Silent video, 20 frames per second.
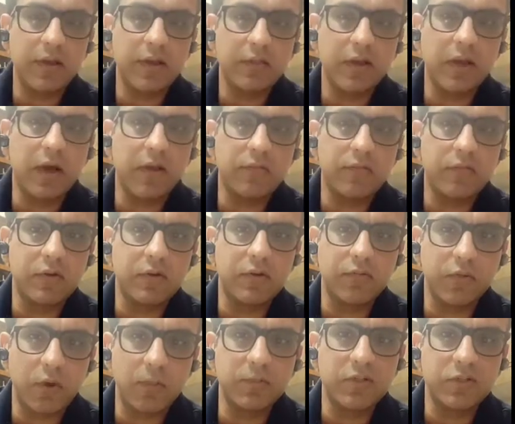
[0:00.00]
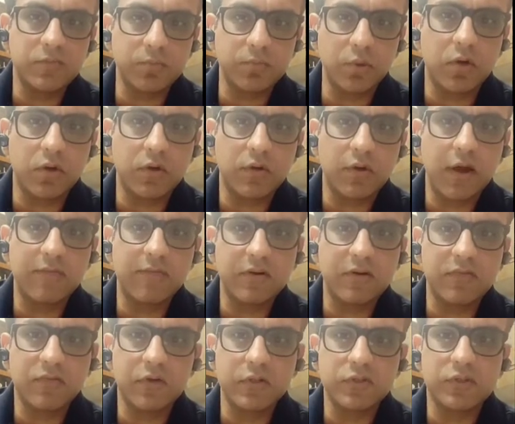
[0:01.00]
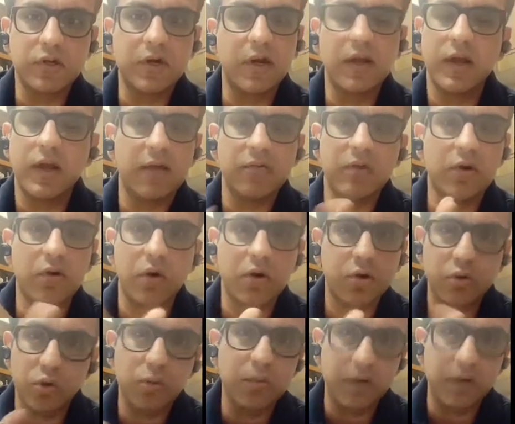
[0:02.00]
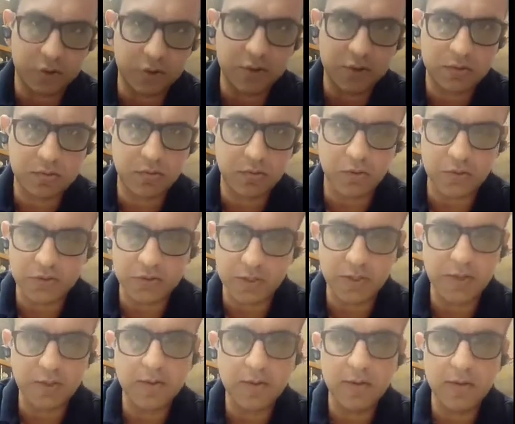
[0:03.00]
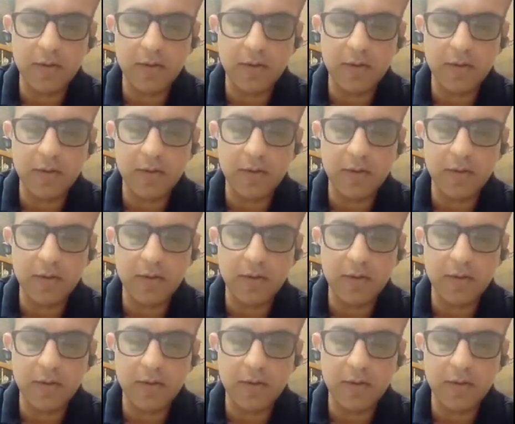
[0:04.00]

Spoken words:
anything from this book, after first reading, I will not know much, honestly.